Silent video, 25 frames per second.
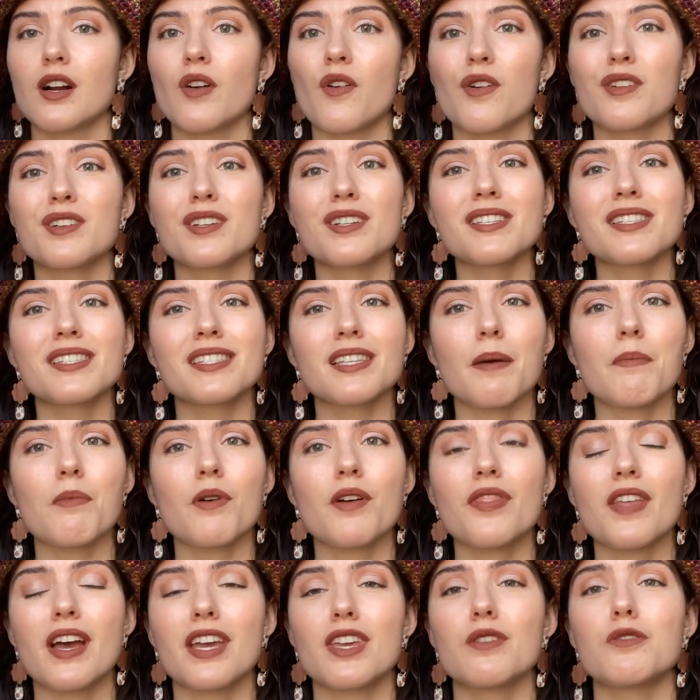or just
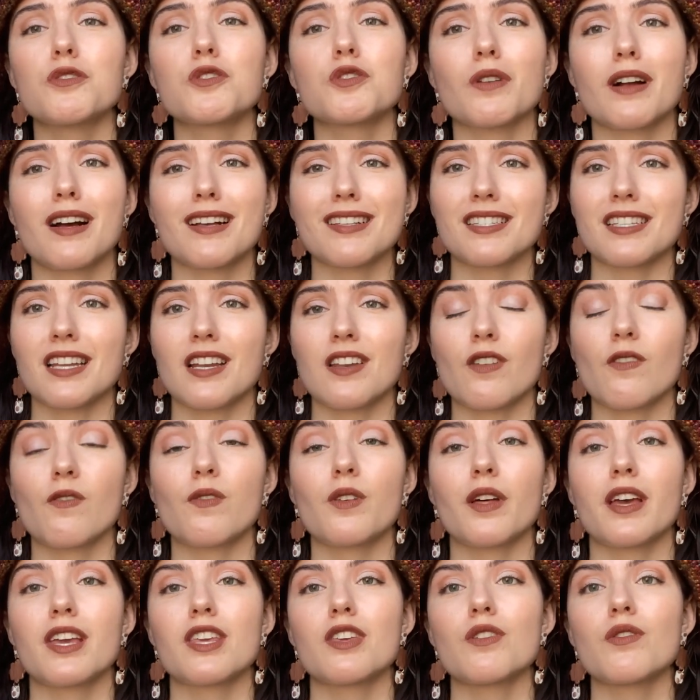someone that you trust and you
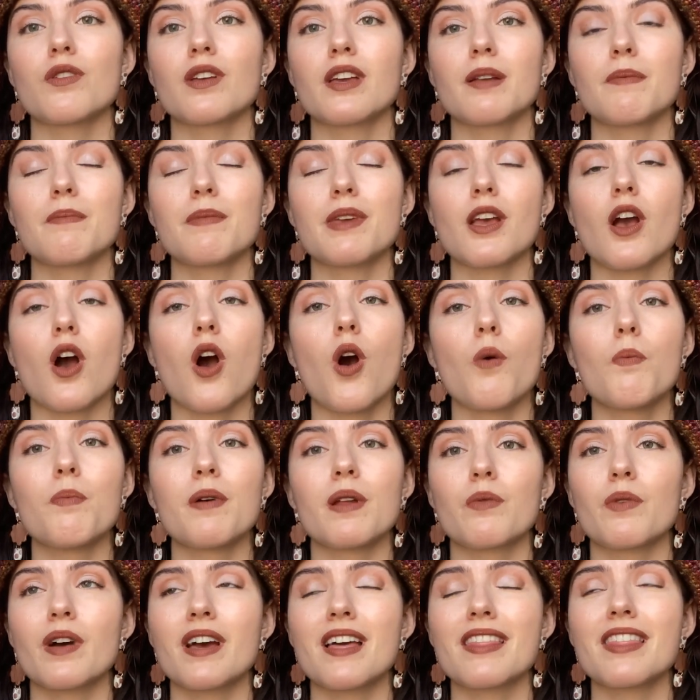feel like you can be
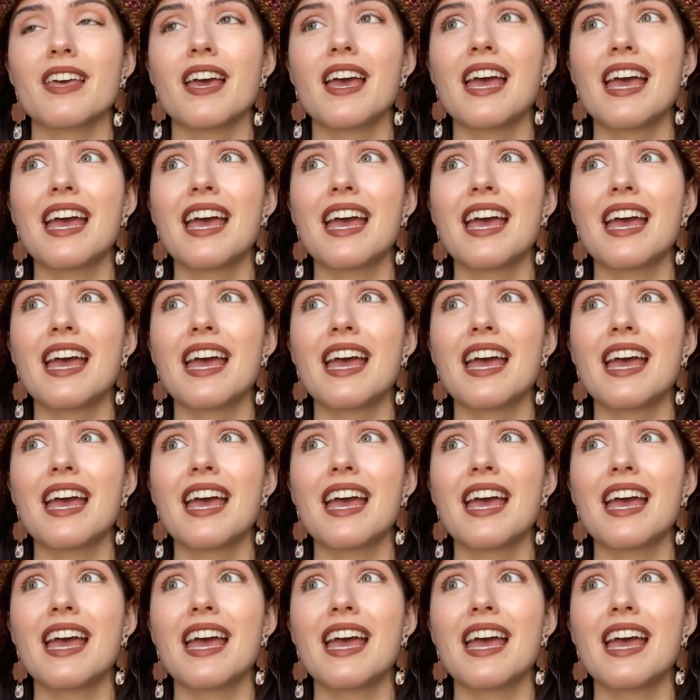open with.